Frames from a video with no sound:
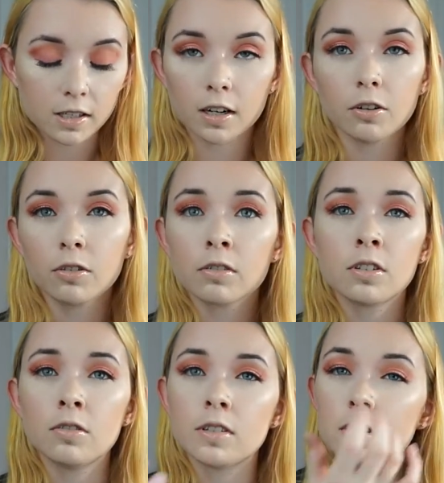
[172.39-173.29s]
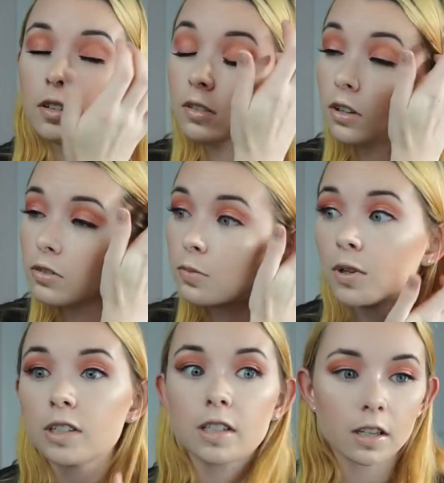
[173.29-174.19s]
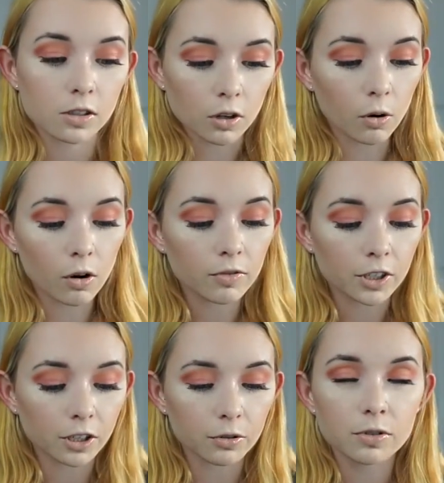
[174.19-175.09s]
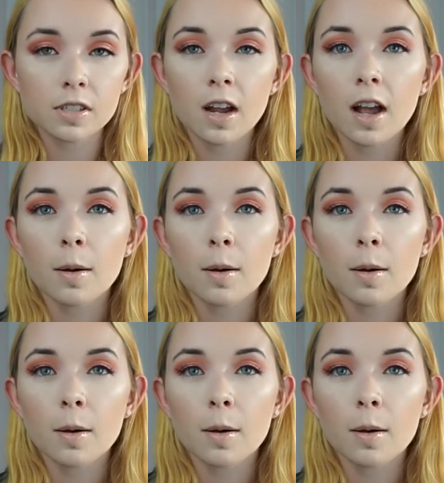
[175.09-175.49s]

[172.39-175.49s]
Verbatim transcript: And I know those used, those words get so overused,